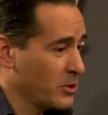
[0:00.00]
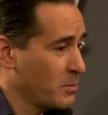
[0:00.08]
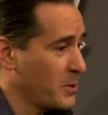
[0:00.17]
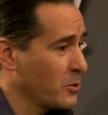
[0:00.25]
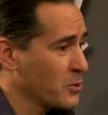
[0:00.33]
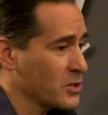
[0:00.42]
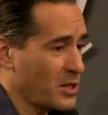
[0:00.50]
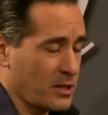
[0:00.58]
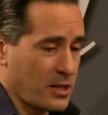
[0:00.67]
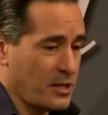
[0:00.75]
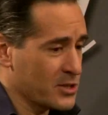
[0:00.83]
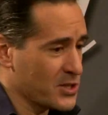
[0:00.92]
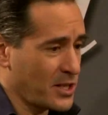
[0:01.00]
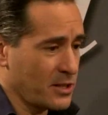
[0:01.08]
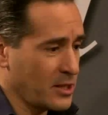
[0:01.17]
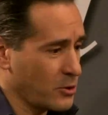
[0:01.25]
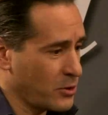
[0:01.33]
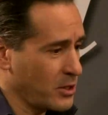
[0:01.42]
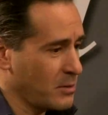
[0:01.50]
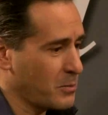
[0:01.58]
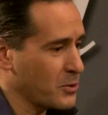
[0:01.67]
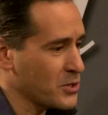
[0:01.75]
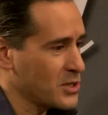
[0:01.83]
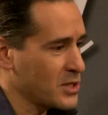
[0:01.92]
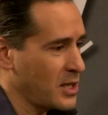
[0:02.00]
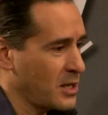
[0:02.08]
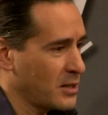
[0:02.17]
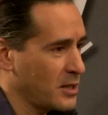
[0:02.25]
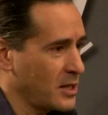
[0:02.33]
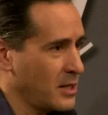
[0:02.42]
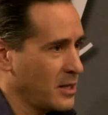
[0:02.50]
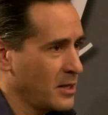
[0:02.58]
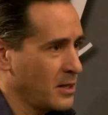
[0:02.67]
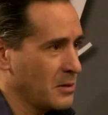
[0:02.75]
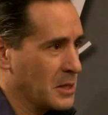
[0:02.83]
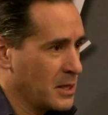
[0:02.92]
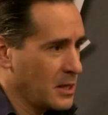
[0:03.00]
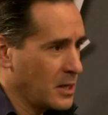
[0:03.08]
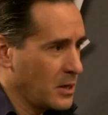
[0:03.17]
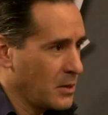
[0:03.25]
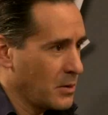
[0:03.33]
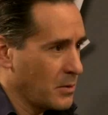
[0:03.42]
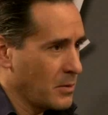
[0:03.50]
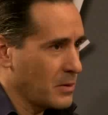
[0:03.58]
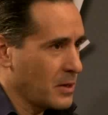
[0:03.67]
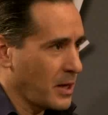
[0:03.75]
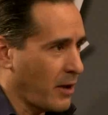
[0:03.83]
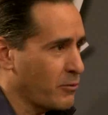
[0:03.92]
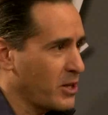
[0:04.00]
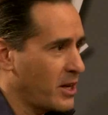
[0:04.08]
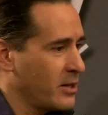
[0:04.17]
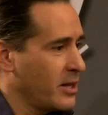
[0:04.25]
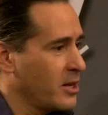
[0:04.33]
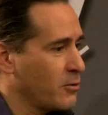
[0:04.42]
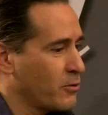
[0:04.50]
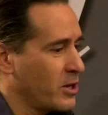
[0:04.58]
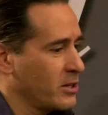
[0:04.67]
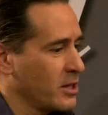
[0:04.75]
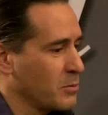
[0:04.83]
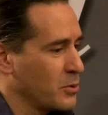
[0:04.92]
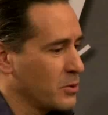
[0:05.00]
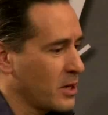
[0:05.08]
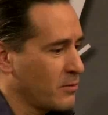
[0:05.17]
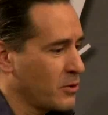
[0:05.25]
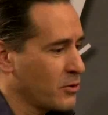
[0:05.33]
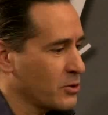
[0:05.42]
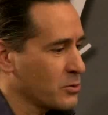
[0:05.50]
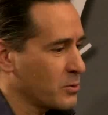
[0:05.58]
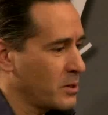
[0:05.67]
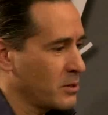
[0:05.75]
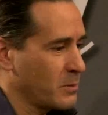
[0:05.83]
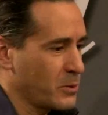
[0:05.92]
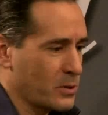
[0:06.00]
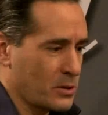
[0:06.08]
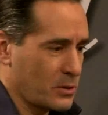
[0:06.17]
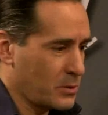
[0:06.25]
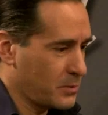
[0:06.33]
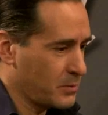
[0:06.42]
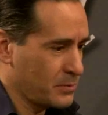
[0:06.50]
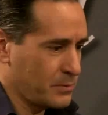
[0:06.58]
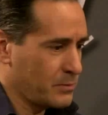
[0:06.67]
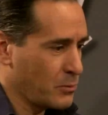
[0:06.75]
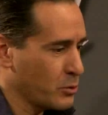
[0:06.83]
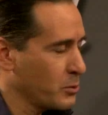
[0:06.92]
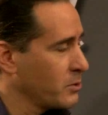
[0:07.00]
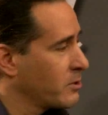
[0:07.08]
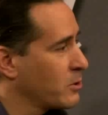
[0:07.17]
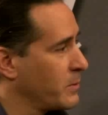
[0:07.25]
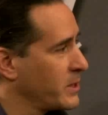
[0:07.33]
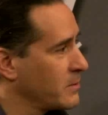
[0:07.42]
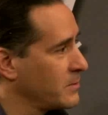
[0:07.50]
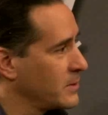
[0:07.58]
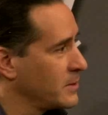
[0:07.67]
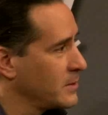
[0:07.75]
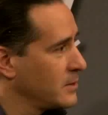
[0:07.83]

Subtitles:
For entrepreneurs that are either starting or in the process and have the idea of writing a book, have the thoughts to write a book, what would you recommend them?